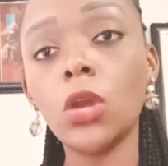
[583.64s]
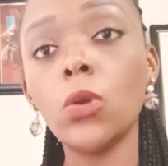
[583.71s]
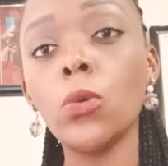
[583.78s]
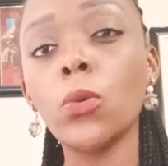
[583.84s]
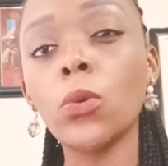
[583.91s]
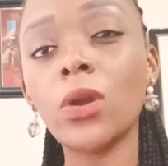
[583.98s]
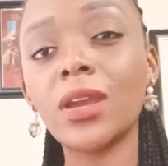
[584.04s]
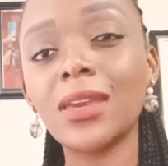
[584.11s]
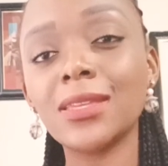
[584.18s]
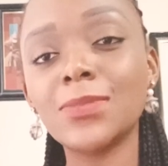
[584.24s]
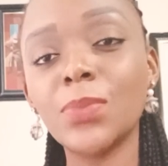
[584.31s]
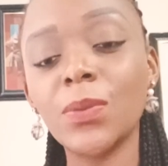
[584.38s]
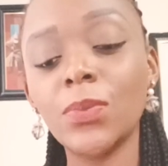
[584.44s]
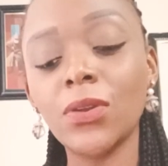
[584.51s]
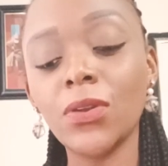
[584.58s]
Rock it,
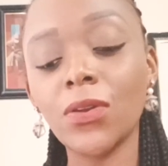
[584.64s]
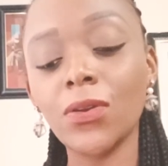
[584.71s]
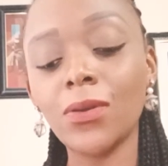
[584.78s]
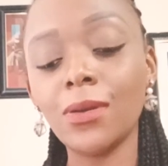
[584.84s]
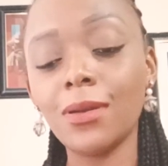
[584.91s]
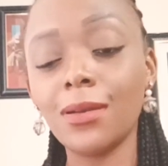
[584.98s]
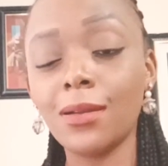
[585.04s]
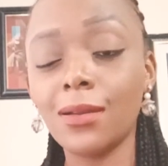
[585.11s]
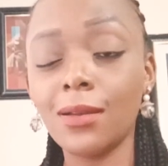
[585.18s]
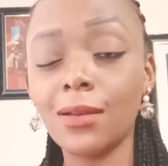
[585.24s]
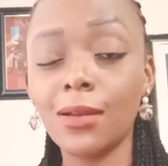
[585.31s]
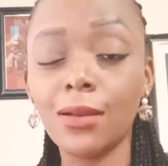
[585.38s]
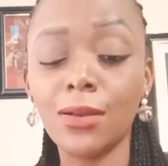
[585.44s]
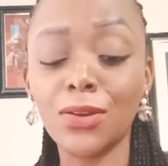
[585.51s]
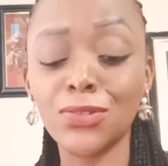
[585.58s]
baby girl.
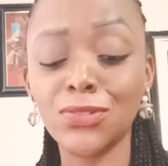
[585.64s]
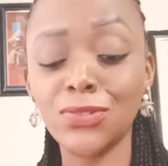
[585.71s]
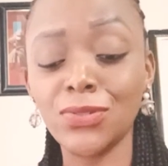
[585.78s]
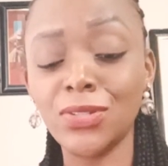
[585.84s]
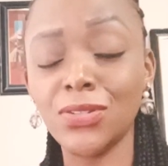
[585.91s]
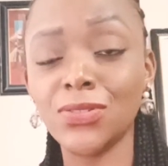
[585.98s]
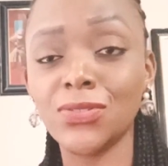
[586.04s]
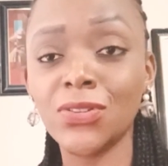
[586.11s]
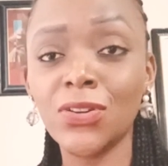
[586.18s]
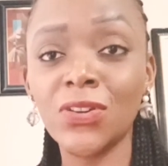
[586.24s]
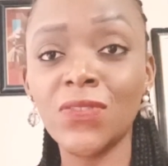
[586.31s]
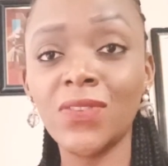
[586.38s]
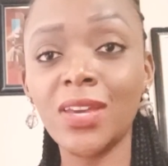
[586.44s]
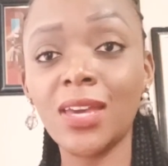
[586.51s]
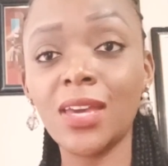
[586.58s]
Because you
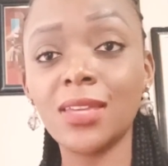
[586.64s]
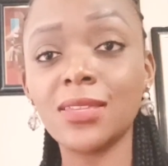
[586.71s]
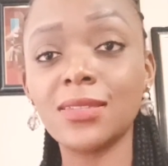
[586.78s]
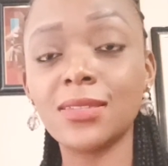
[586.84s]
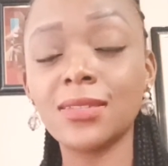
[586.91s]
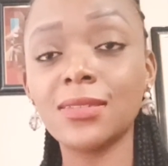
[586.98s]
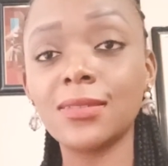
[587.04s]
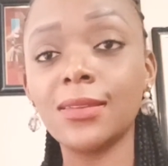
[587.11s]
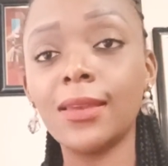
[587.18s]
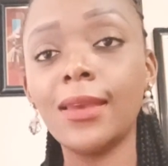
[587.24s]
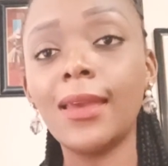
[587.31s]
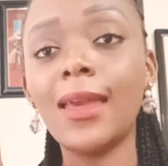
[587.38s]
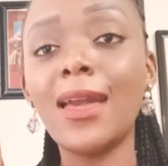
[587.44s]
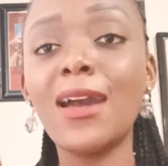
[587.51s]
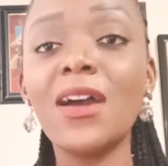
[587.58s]
deserve it.
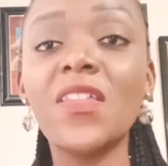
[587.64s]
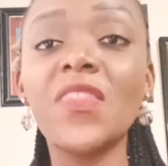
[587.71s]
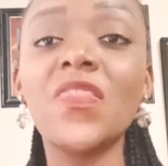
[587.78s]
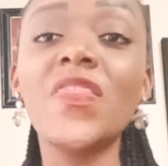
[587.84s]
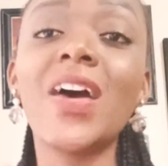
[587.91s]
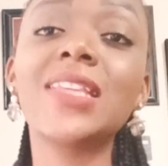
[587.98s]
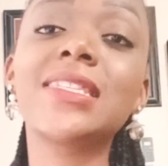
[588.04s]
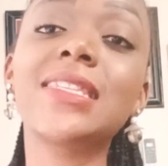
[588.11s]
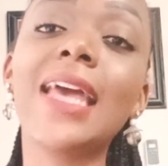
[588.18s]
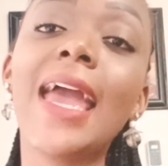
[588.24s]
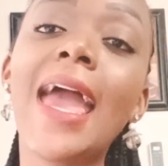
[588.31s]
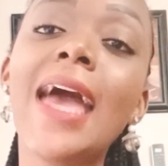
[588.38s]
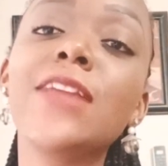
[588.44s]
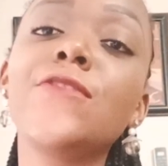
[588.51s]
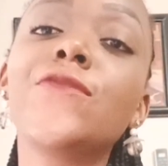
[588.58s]
That's the
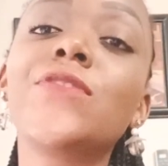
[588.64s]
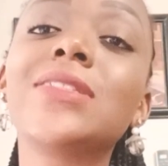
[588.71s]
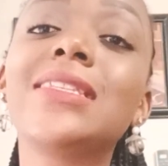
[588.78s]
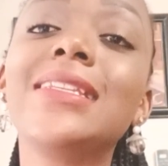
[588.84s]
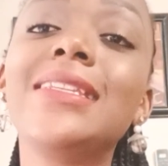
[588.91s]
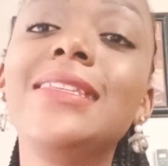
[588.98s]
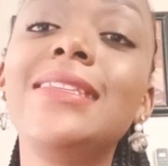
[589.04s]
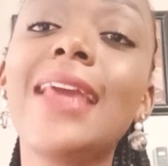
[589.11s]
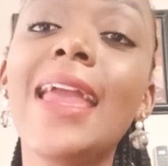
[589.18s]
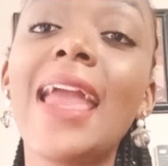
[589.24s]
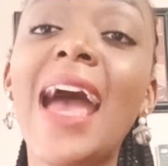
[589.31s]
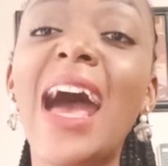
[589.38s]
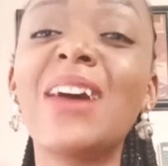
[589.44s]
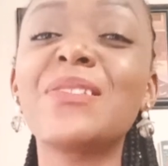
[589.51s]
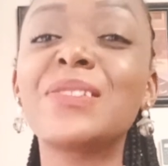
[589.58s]
end for
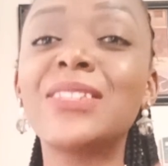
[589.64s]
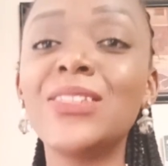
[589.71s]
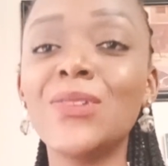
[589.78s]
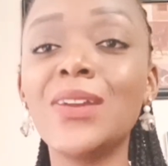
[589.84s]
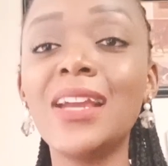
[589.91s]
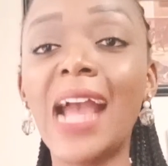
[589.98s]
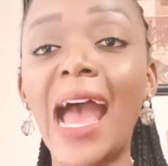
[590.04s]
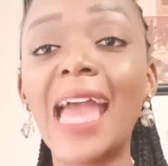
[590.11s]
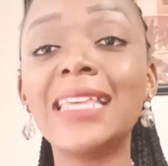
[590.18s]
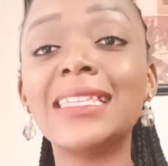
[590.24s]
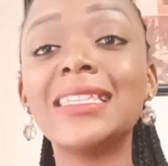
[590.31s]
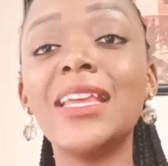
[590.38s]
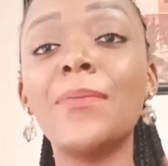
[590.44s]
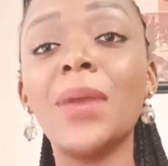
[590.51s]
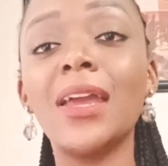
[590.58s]
today. I'll see you
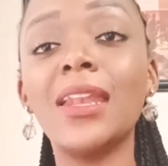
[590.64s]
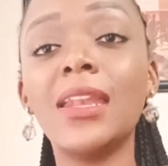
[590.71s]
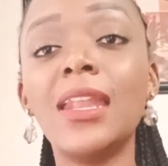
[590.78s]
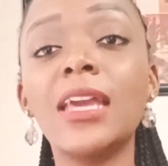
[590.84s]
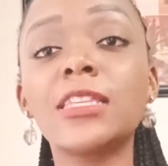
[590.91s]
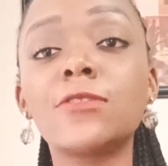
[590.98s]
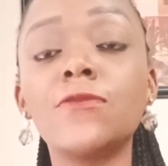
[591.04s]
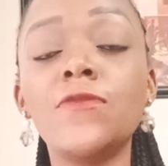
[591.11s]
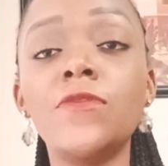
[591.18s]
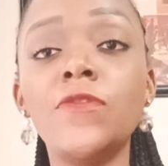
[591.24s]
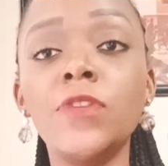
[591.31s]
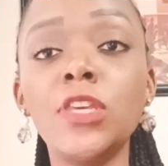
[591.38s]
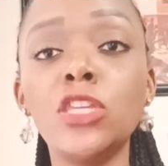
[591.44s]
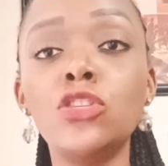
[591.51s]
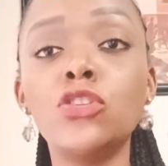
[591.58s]
guys in my next
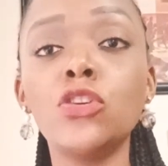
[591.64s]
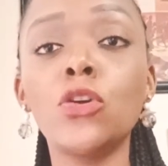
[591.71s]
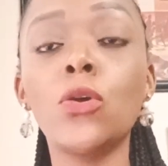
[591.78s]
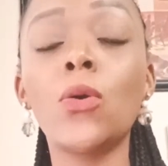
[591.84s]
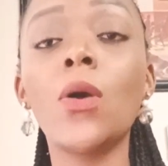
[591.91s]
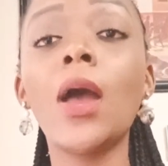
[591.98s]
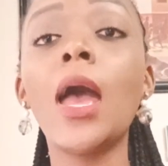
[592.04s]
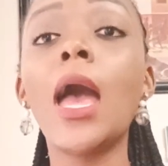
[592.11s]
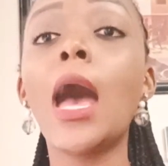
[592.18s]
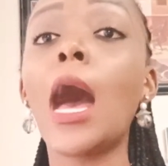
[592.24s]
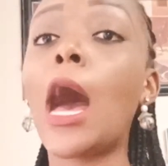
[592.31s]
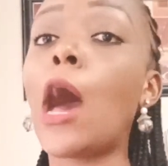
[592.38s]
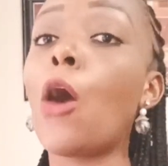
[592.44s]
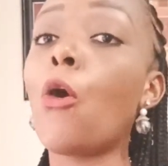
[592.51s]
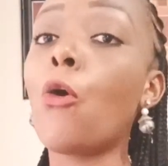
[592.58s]
video.
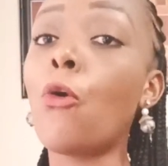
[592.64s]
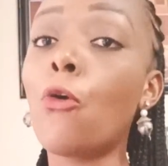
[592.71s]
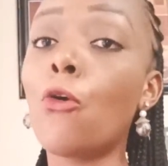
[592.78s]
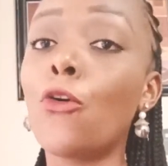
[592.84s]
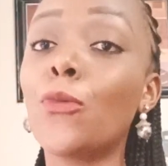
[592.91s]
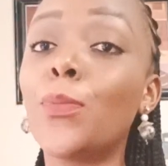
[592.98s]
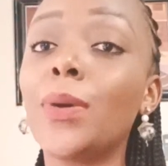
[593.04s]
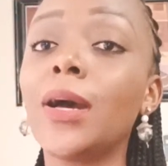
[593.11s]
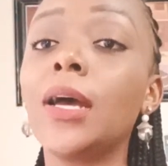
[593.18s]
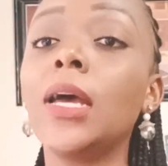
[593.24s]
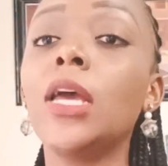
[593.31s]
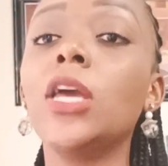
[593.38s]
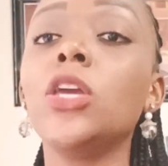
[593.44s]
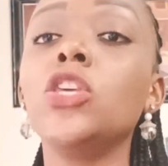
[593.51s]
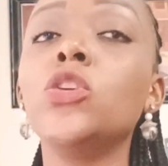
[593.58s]
I hope
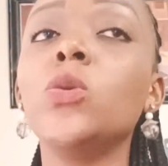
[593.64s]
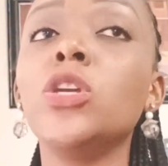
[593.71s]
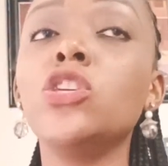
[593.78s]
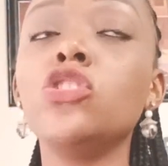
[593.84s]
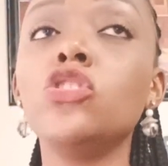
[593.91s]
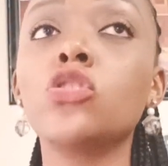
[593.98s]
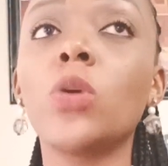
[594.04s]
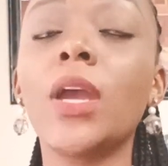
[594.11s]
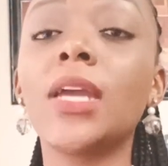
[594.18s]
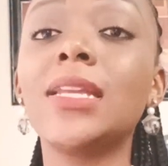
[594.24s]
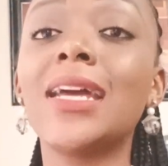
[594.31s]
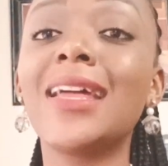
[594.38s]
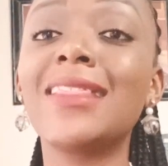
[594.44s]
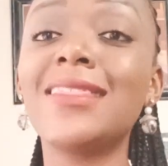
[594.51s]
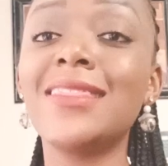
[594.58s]
you enjoyed
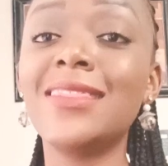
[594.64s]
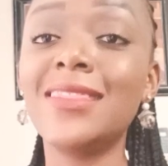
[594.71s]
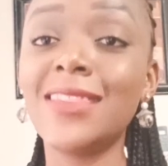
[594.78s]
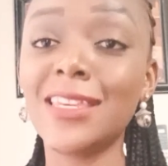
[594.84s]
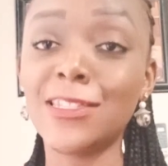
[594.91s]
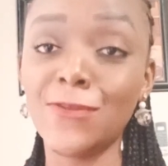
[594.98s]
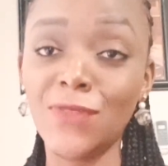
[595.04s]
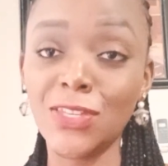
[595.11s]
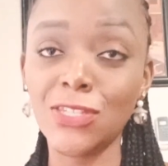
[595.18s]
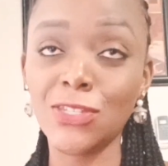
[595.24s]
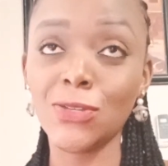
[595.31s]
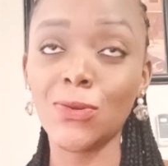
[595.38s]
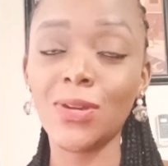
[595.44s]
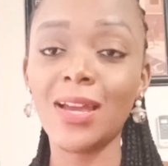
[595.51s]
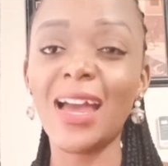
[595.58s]
this
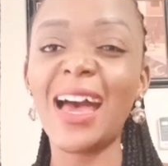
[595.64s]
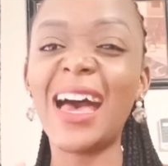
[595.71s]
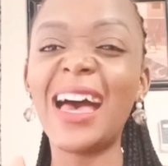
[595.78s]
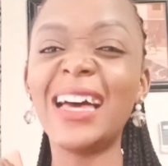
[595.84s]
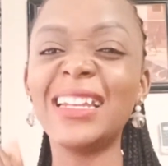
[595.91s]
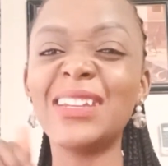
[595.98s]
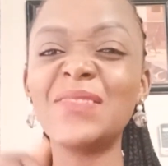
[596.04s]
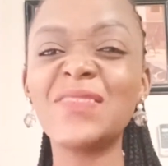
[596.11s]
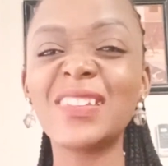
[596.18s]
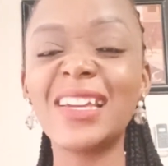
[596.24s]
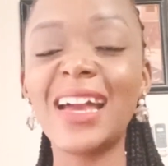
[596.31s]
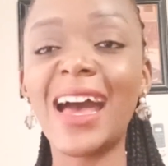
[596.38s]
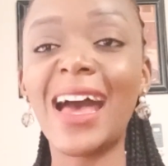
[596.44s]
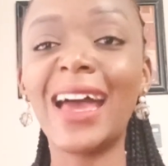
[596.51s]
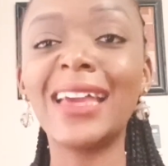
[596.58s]
video. I love you
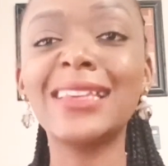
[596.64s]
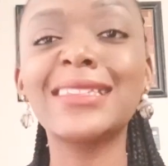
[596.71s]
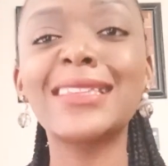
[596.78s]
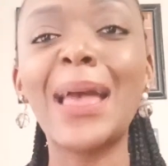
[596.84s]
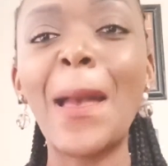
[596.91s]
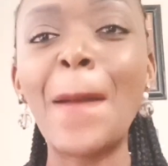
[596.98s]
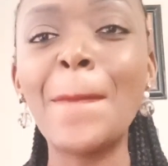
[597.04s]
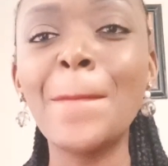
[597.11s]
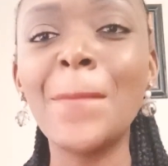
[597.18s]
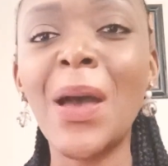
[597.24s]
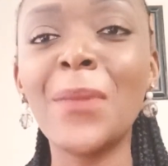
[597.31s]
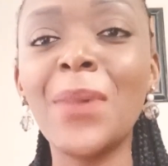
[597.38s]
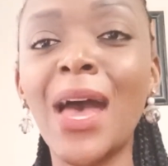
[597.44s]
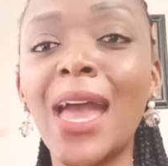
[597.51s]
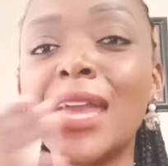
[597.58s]
guys.
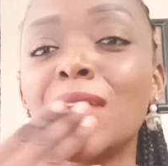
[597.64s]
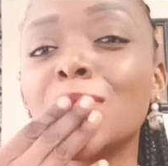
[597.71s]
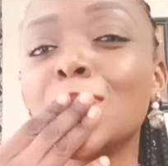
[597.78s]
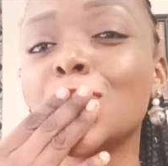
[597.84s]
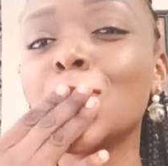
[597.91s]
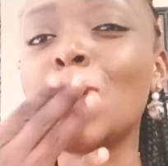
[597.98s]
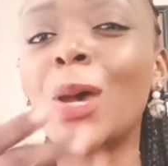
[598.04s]
Bye-bye.